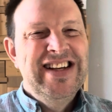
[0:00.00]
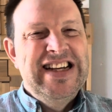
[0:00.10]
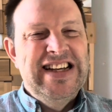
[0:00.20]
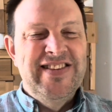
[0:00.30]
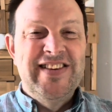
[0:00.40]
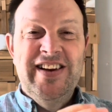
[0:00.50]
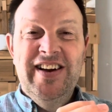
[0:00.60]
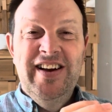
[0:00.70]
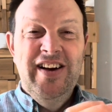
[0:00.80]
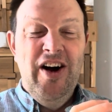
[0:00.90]
is
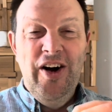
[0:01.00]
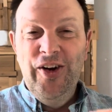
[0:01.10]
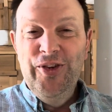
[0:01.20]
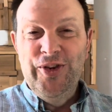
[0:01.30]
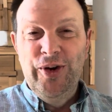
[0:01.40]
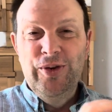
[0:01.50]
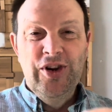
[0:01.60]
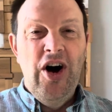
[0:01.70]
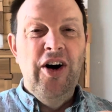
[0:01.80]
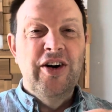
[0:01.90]
also
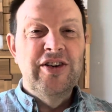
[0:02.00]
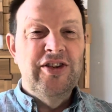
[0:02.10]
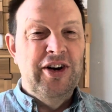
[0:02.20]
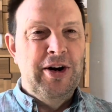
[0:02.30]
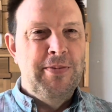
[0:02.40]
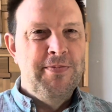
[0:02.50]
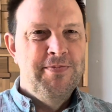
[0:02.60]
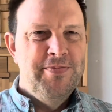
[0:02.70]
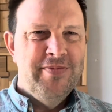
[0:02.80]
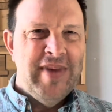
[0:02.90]
long-term
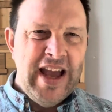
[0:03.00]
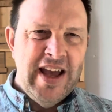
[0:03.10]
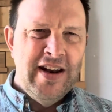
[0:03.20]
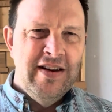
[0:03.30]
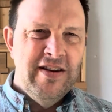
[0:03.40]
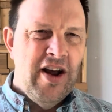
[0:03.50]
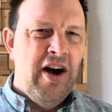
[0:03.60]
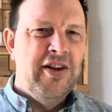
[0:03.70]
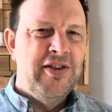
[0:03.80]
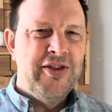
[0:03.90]
and
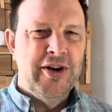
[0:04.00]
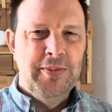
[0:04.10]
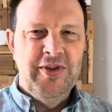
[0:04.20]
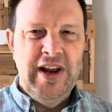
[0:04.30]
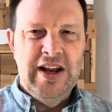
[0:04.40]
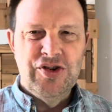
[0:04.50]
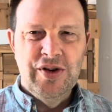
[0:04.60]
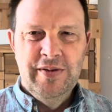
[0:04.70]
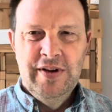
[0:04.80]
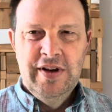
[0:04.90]
non-circumstantial.
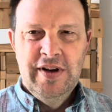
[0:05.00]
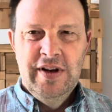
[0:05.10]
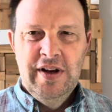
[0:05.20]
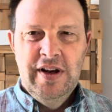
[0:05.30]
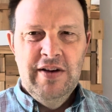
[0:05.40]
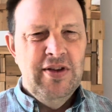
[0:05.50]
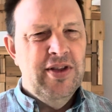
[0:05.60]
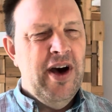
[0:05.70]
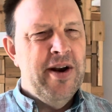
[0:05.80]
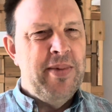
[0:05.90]
Have you
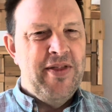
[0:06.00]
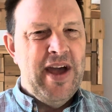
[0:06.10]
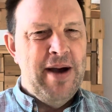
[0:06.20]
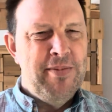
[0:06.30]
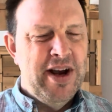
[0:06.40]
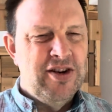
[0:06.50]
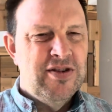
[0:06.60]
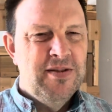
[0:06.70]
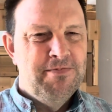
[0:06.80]
thought about that much?